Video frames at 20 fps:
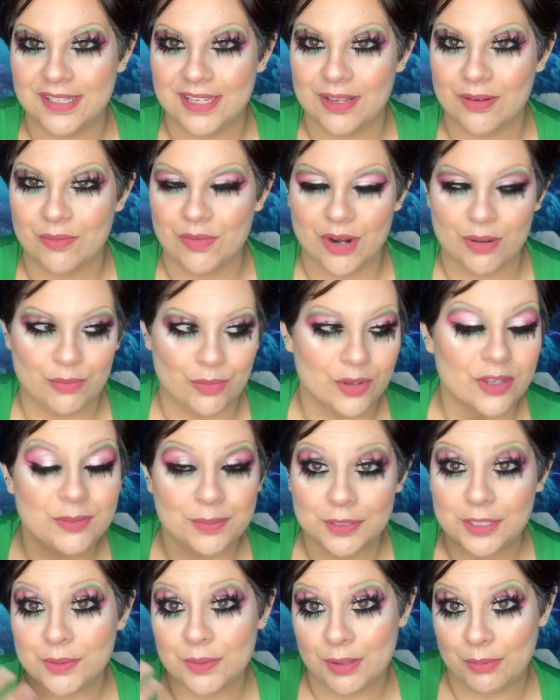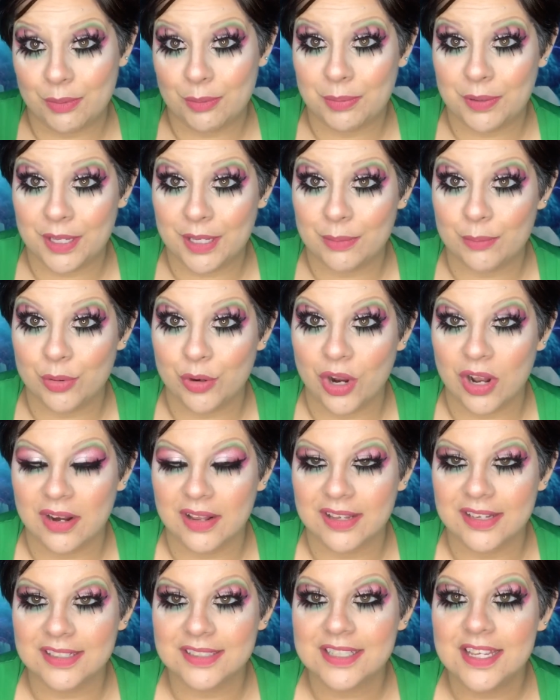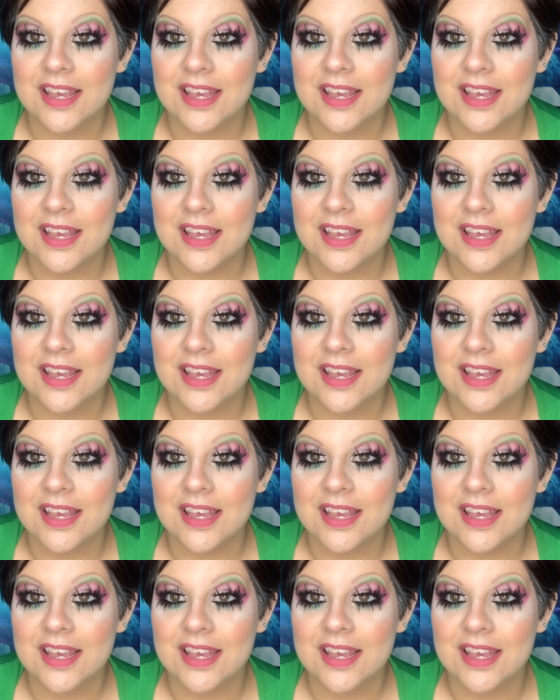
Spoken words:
skin especially when I'm applying product.